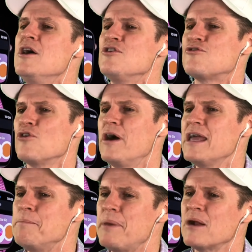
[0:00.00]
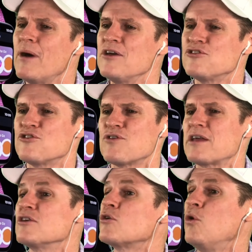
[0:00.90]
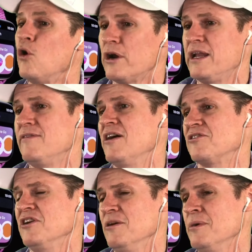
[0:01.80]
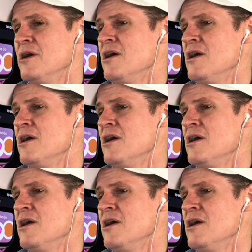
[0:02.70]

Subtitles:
to try and get better ways to track the quality of our sleep.